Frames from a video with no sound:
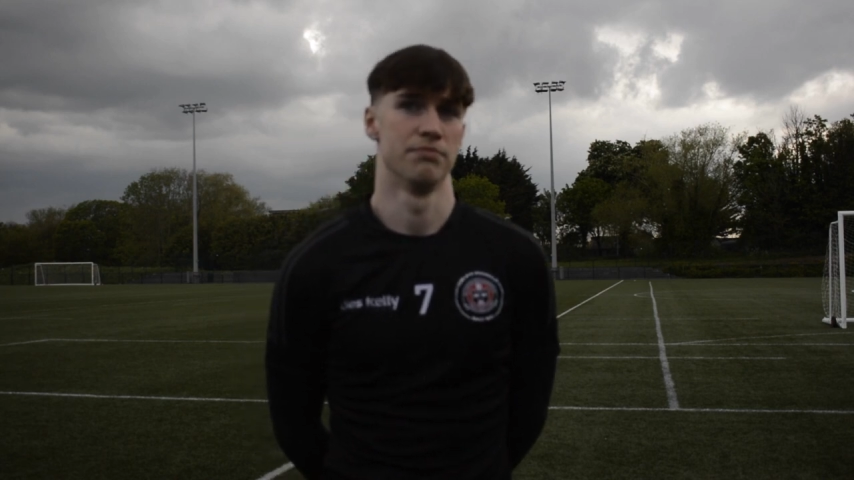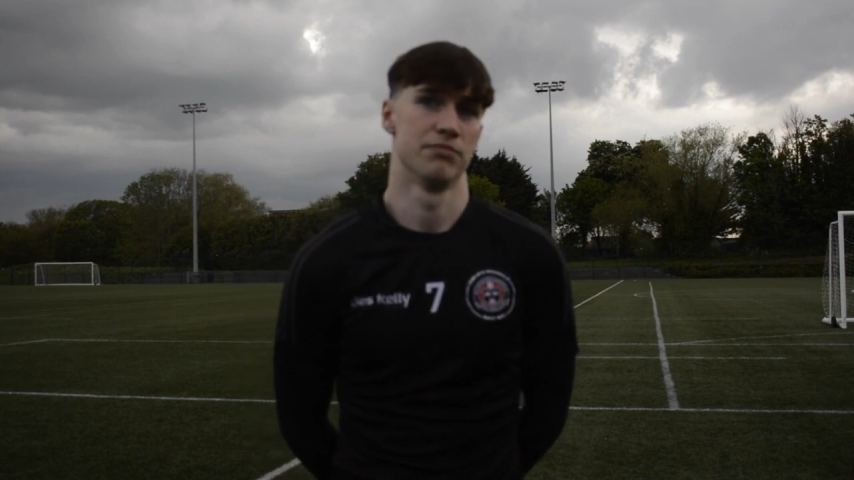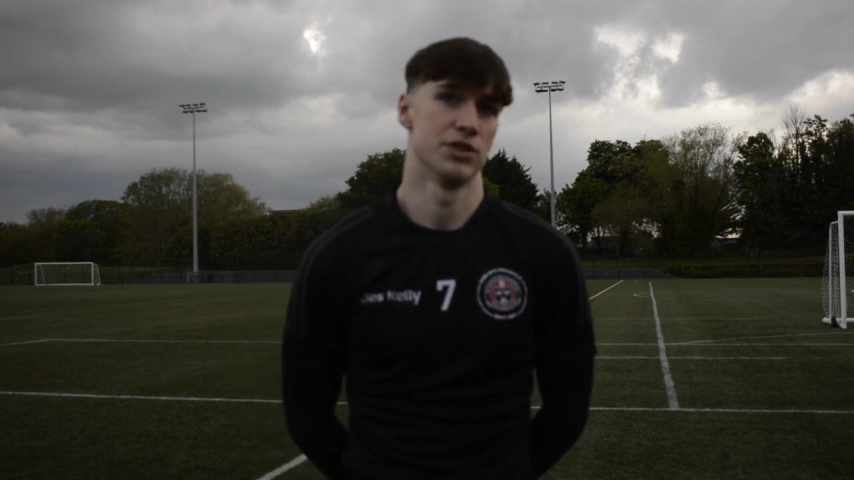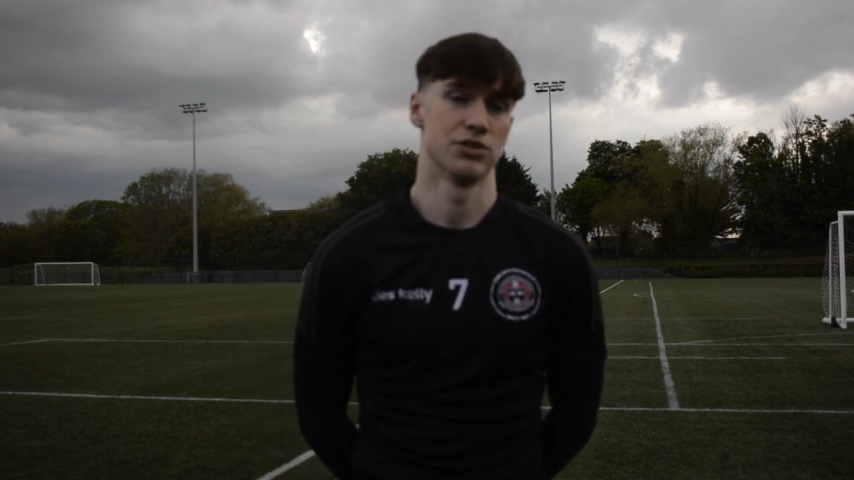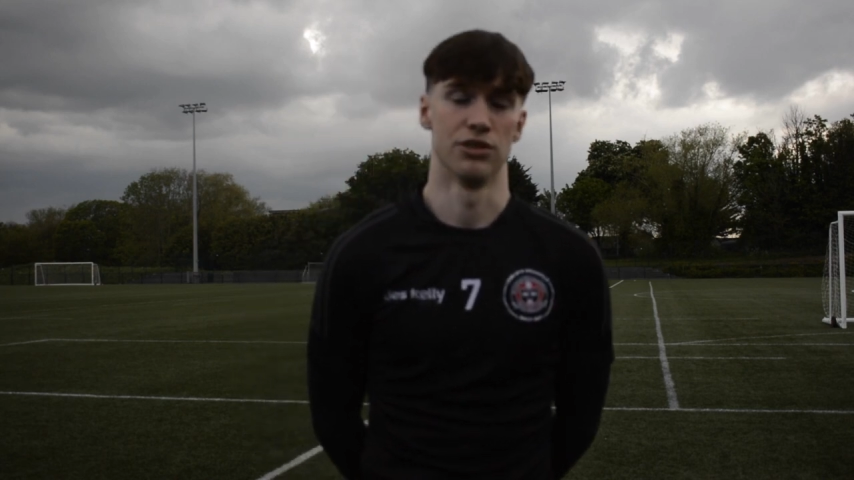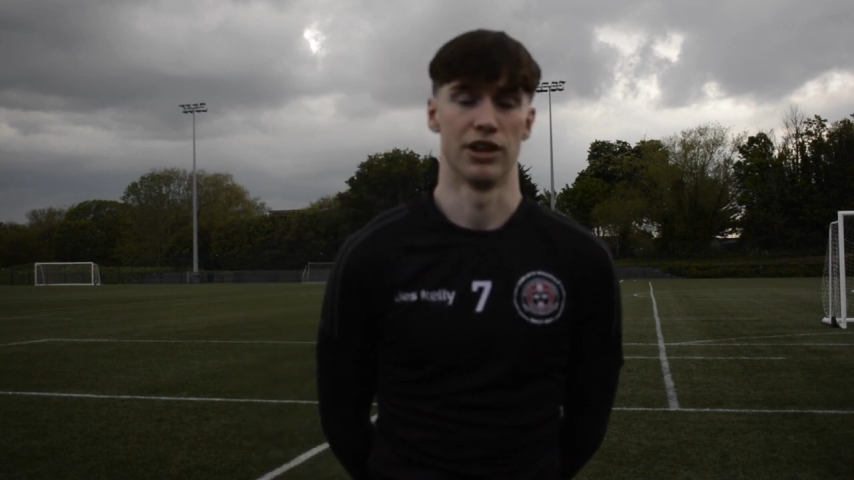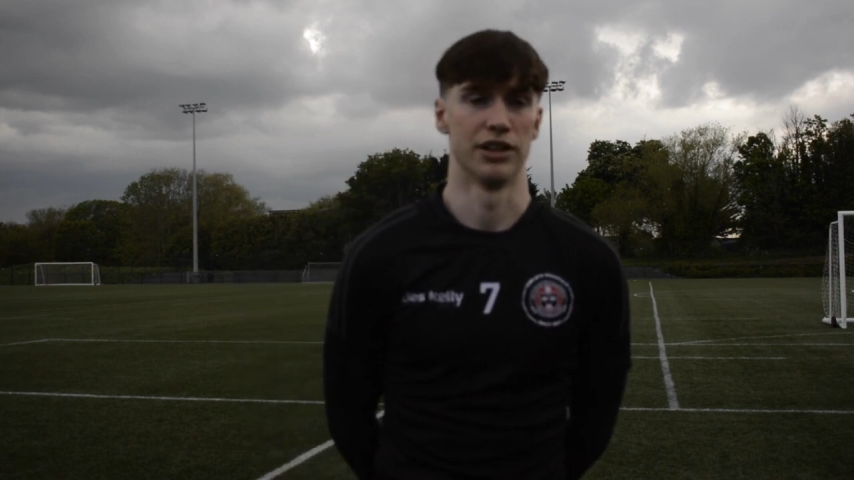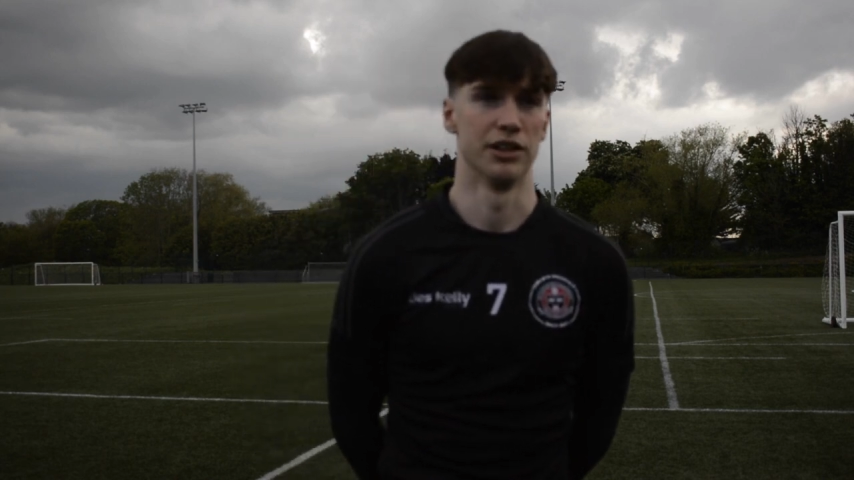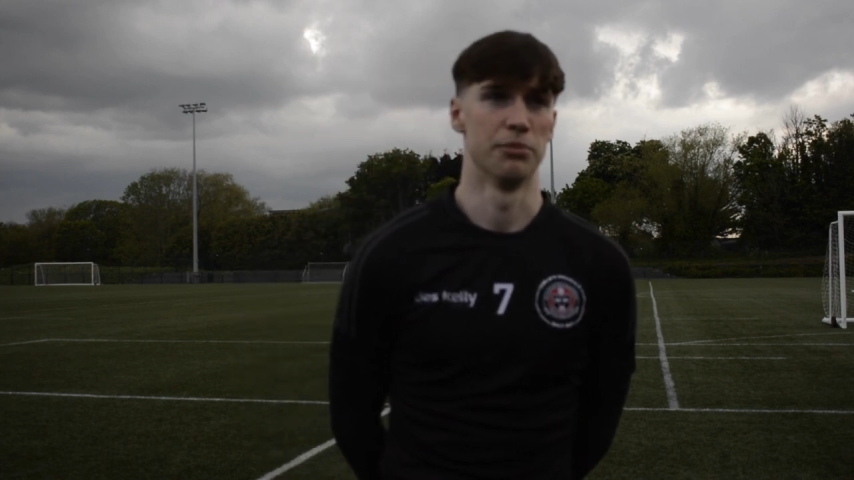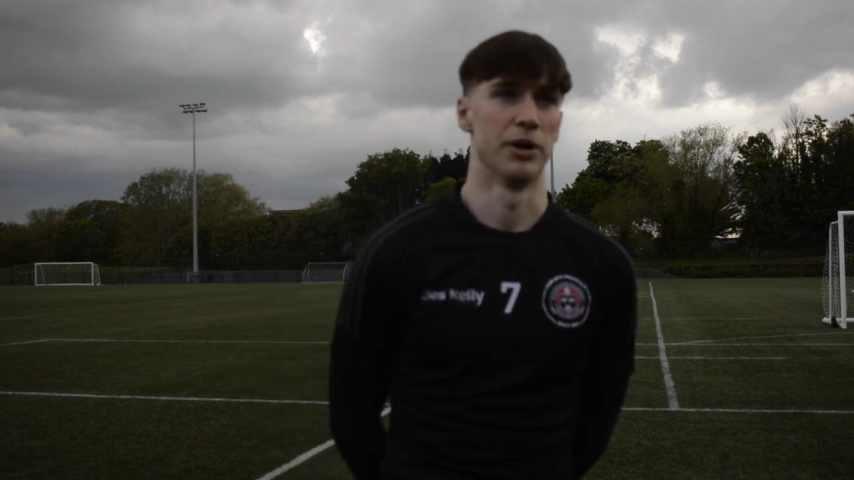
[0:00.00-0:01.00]
the sooner I
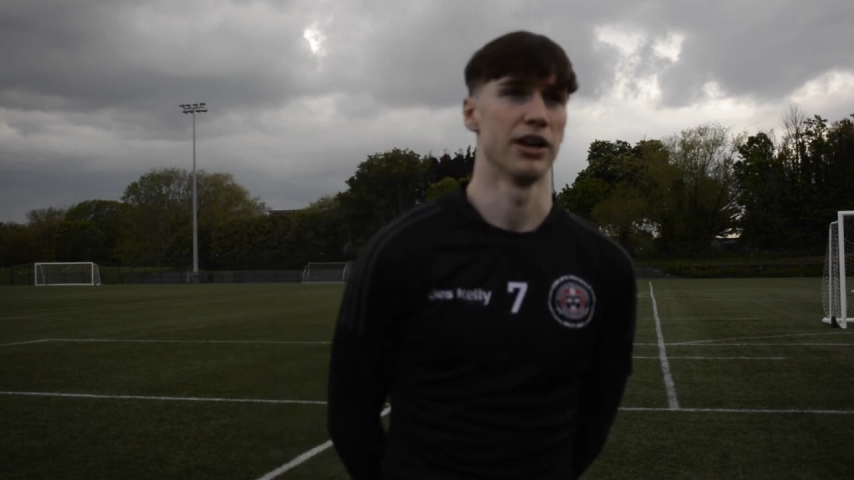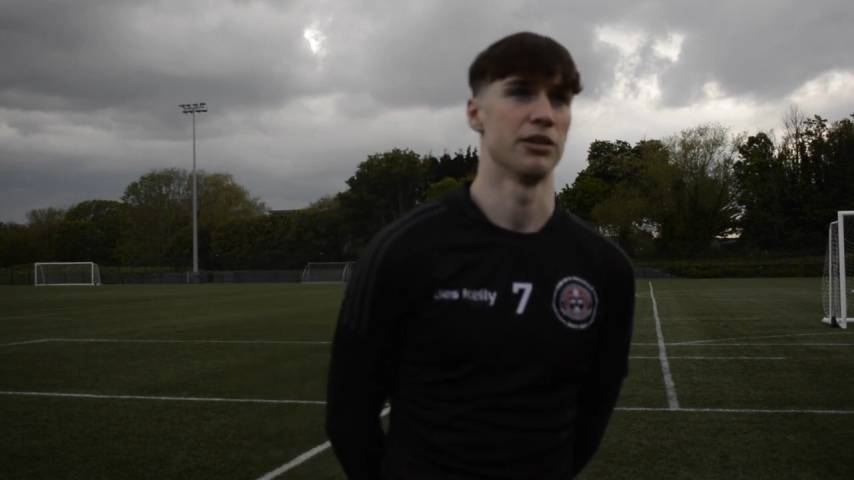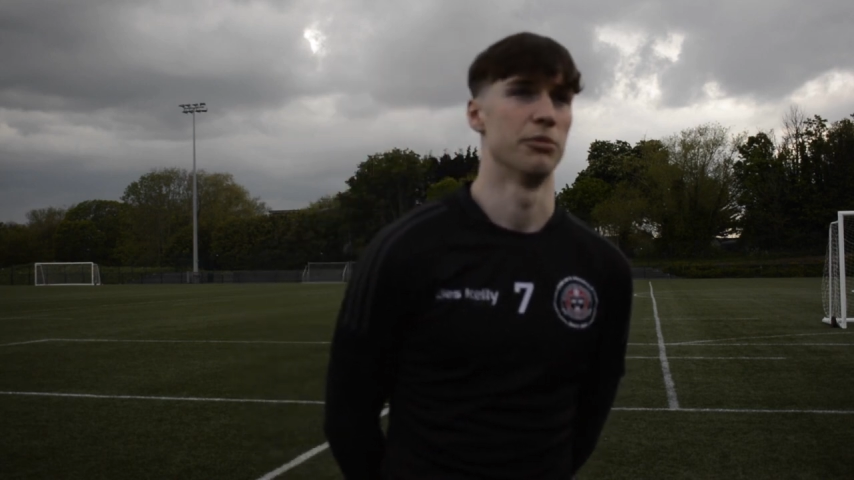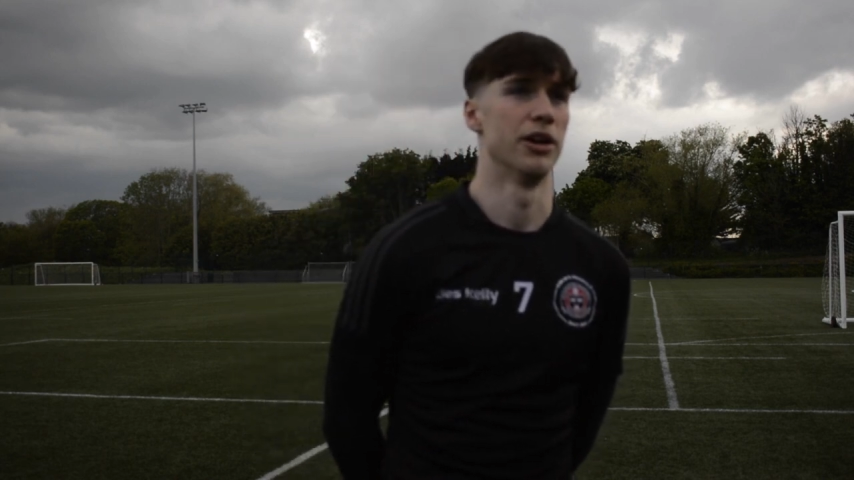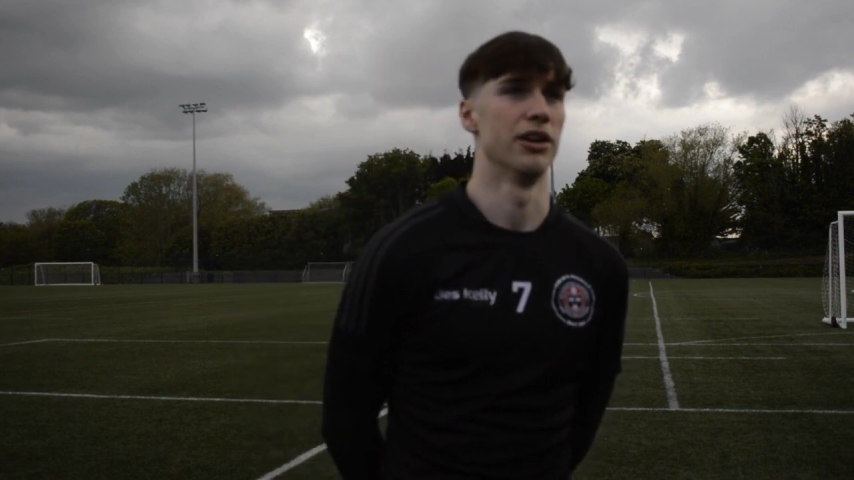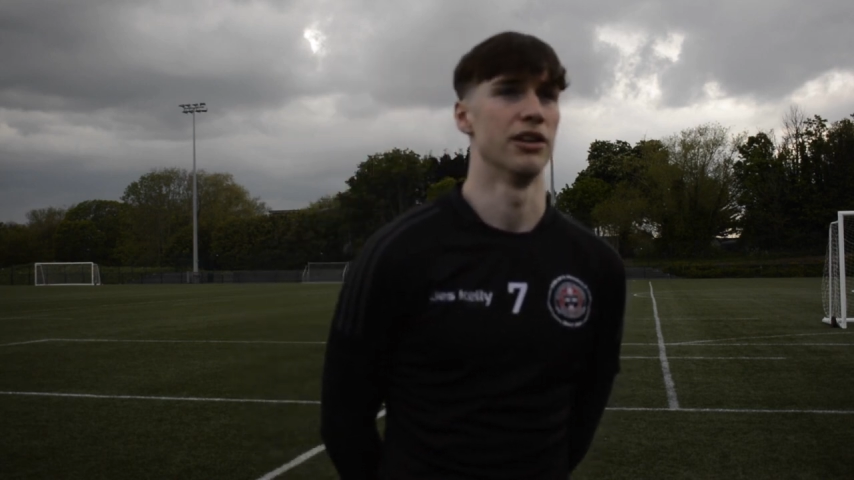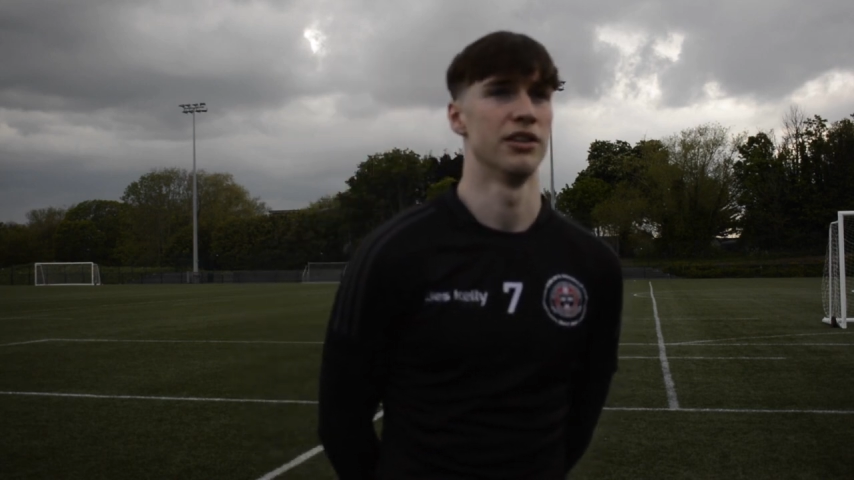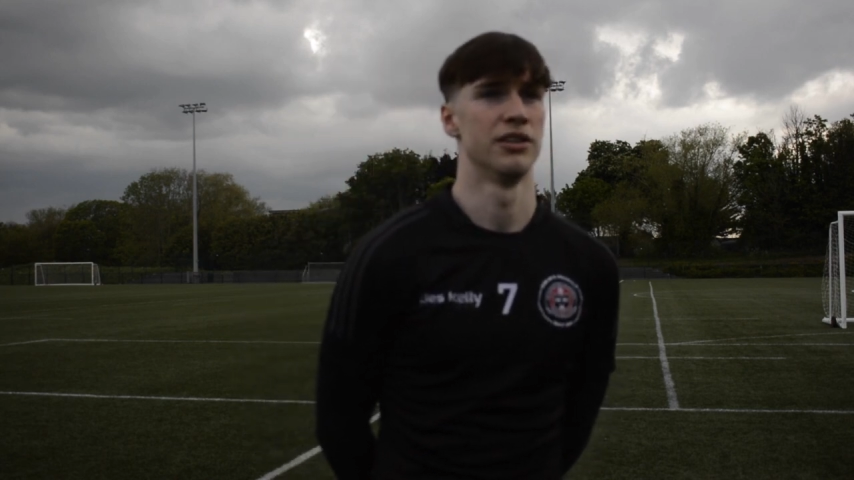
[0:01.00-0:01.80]
can get back, the better.